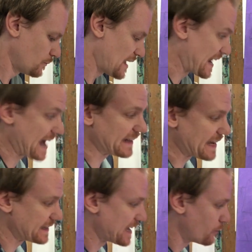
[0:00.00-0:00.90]
I
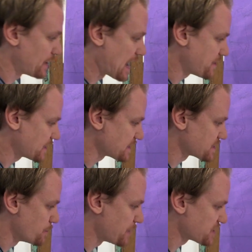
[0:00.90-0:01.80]
like it that way. I think that's
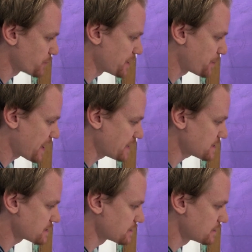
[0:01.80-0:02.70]
the best way to
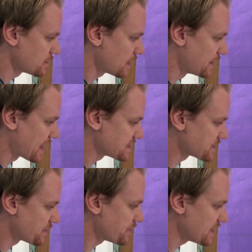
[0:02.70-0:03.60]
paint. A nice
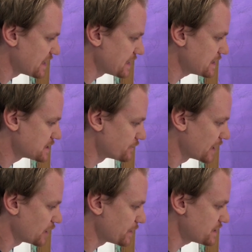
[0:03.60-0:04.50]
thin
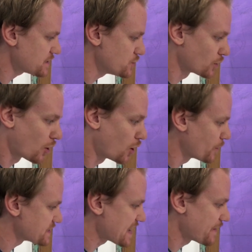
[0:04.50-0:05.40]
development. You can
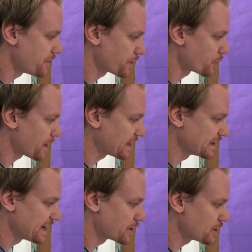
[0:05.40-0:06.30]
always add thicker paint
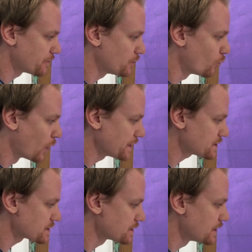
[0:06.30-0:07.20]
later if you
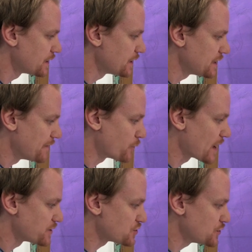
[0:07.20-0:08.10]
want. If you
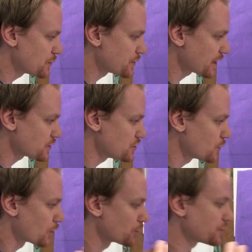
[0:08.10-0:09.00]
add too thick too
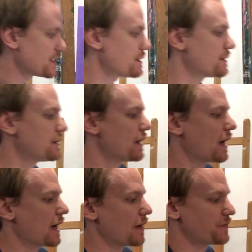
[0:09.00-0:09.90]
early,
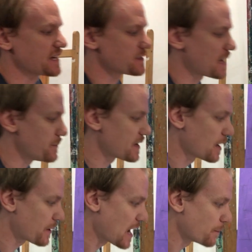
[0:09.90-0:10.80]
things can
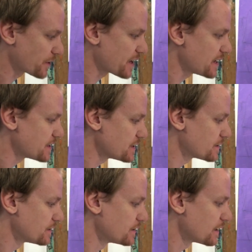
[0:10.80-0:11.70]
become complicated,
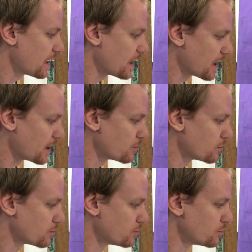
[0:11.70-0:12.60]
and